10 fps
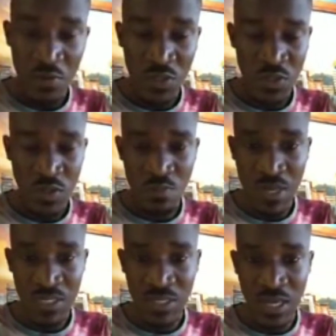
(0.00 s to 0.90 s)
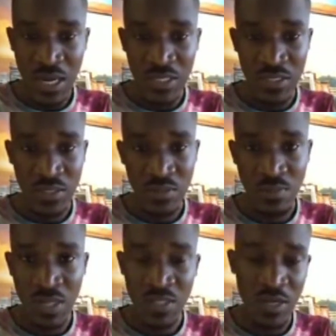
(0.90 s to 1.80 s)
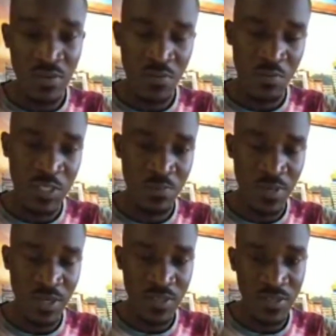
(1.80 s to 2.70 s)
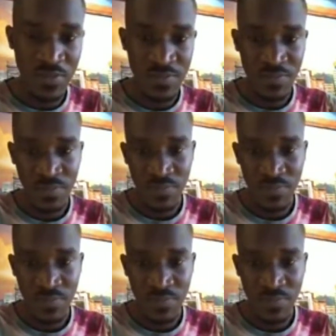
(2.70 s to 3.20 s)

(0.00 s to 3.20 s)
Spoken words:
I wish you the best, guys. Much love and respect.